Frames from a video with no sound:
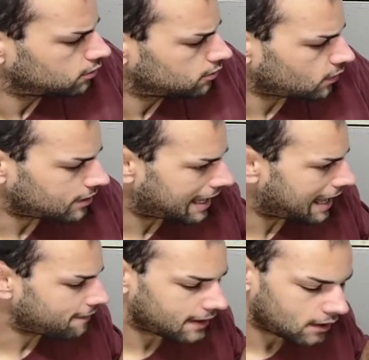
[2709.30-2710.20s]
that we
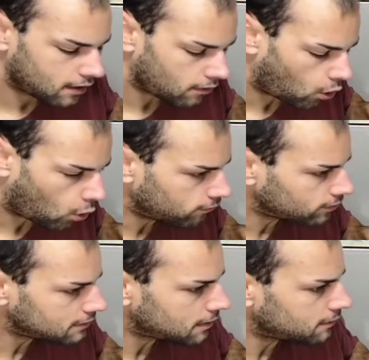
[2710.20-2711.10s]
had that.
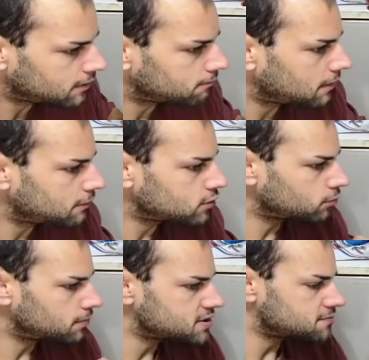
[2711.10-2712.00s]
Hopefully, maybe there'll
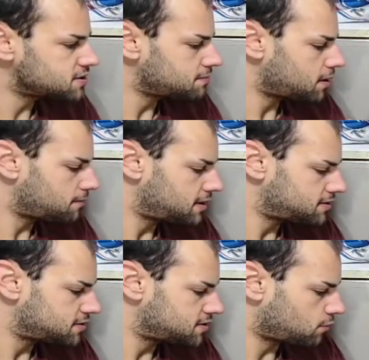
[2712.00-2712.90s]
be some spare
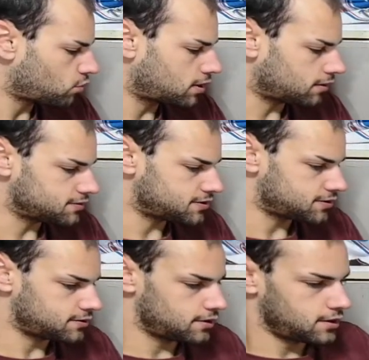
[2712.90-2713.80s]
pieces somewhere
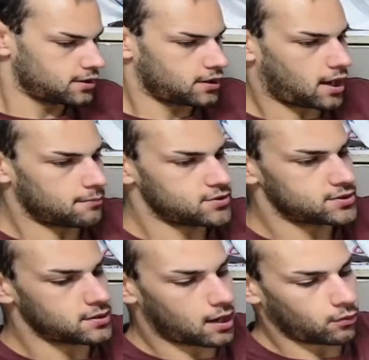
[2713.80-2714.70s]
else. I
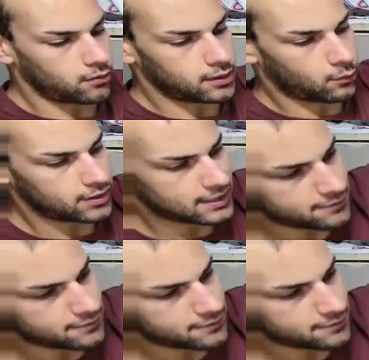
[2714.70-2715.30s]
want to give